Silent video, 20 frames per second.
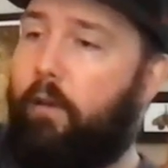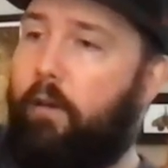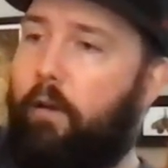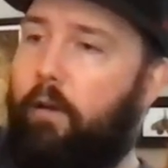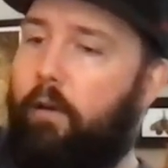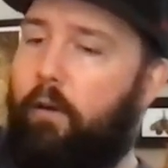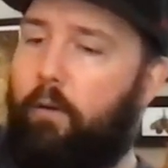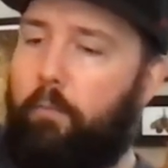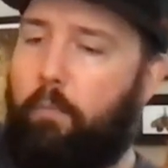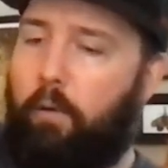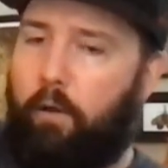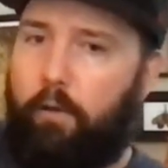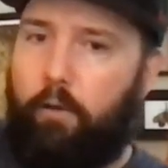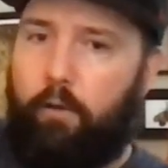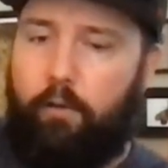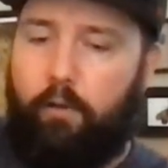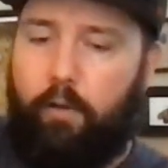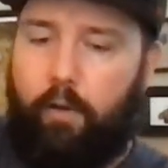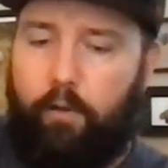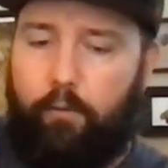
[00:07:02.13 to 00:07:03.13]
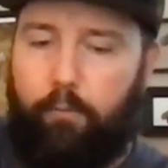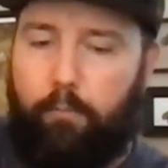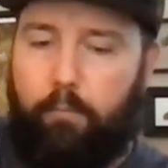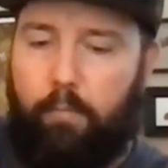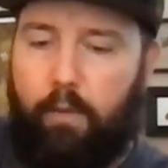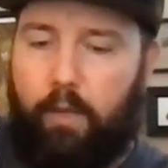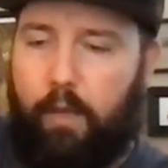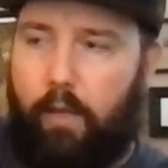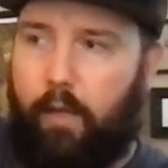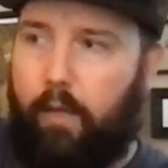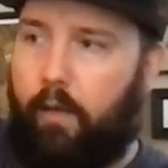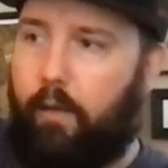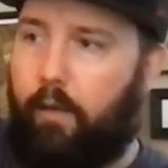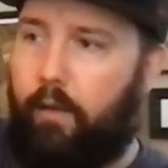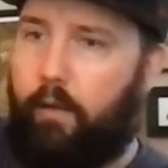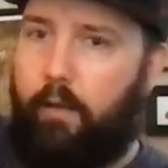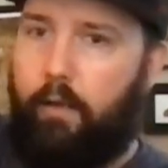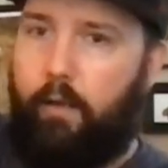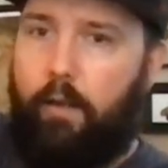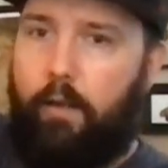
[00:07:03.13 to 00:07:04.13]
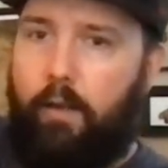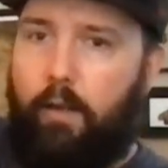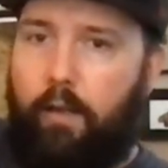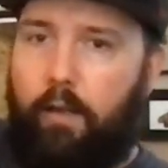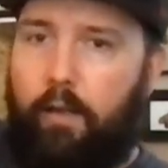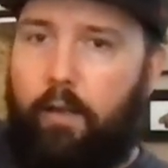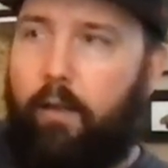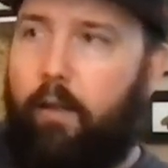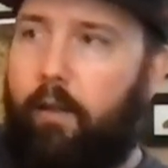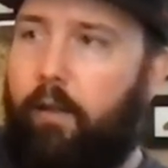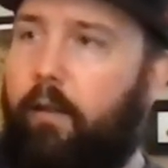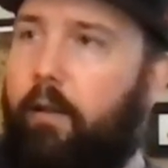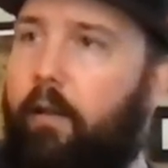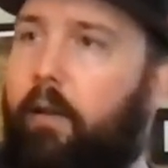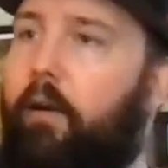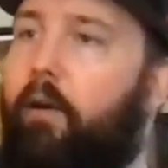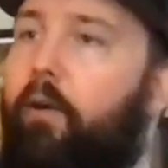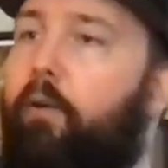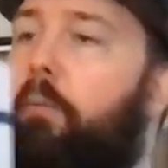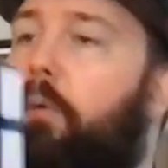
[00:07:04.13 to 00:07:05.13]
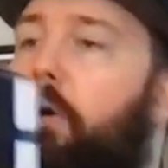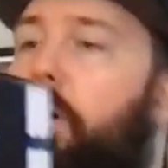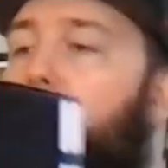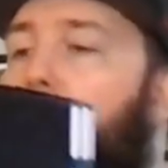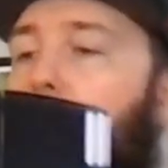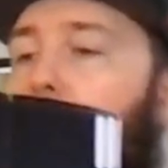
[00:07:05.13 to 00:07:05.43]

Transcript: Oh my goodness me. Oh my